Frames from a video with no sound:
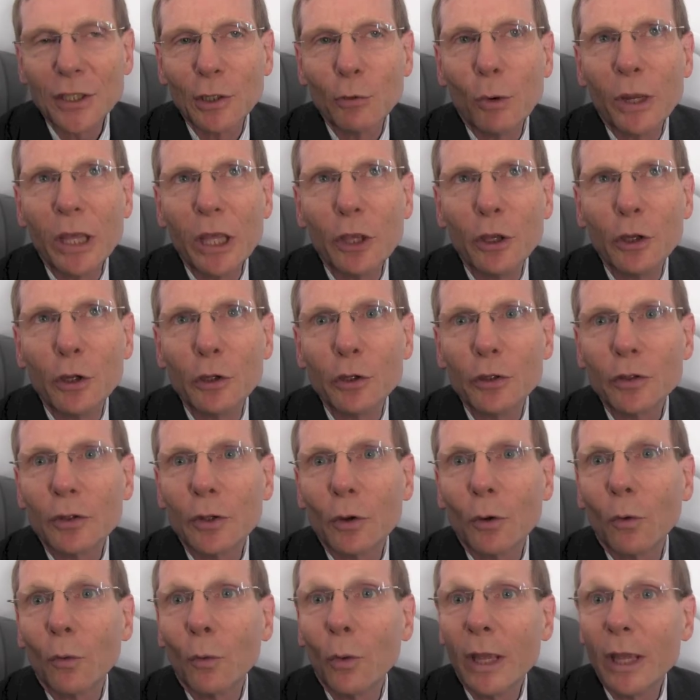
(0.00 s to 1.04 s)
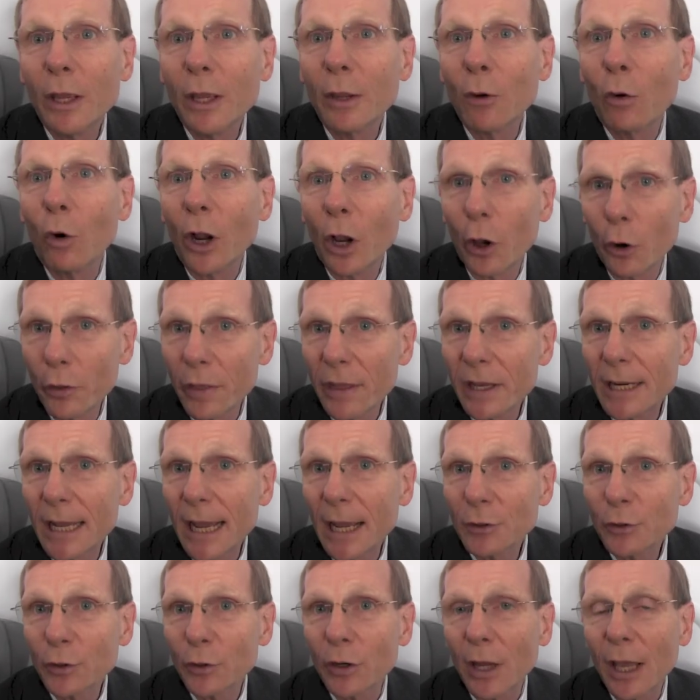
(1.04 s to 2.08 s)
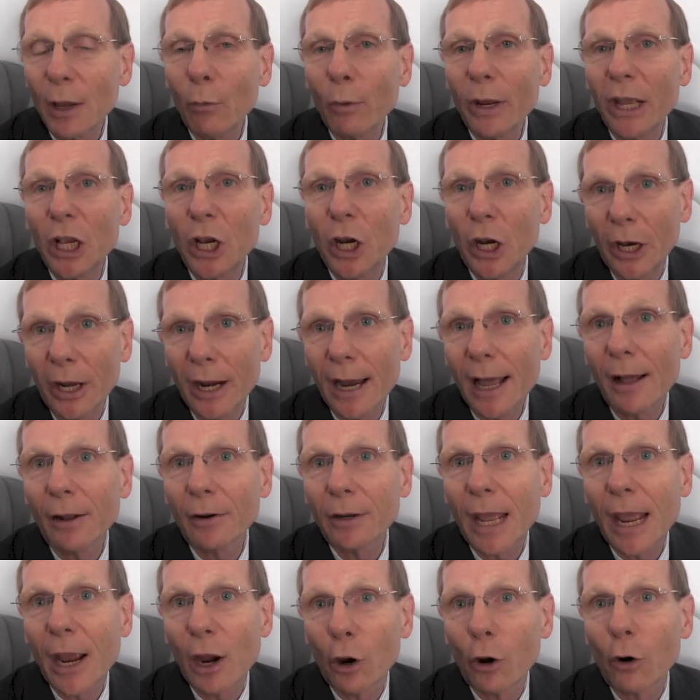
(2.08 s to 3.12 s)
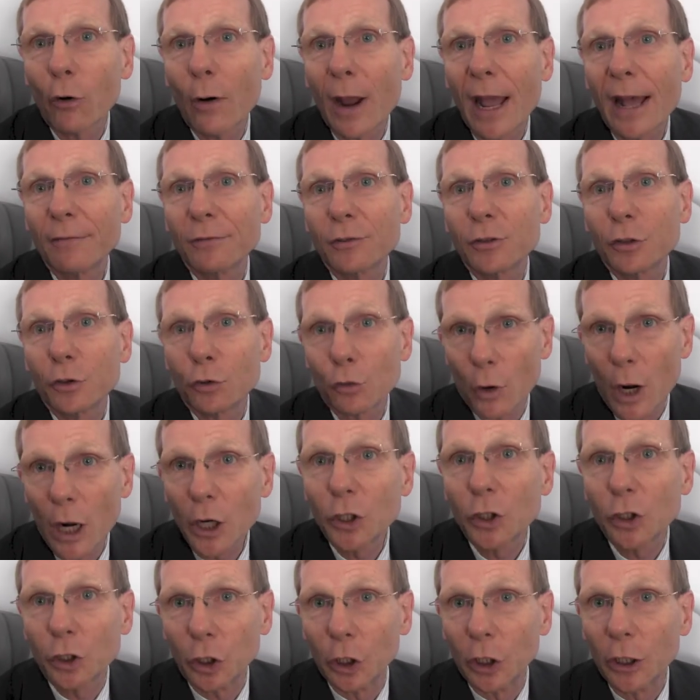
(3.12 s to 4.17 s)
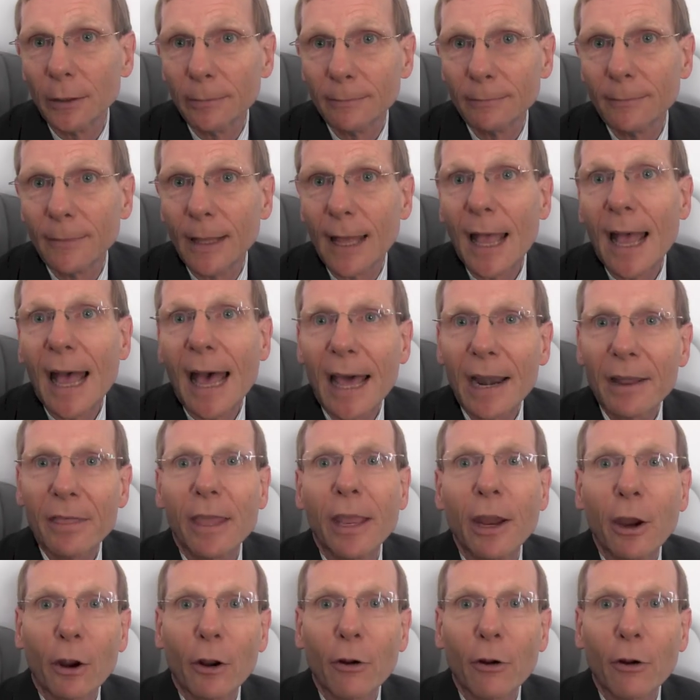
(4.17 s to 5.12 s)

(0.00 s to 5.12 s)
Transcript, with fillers: Actually, we use. we go to the desert and we cut out aircraft structure out of the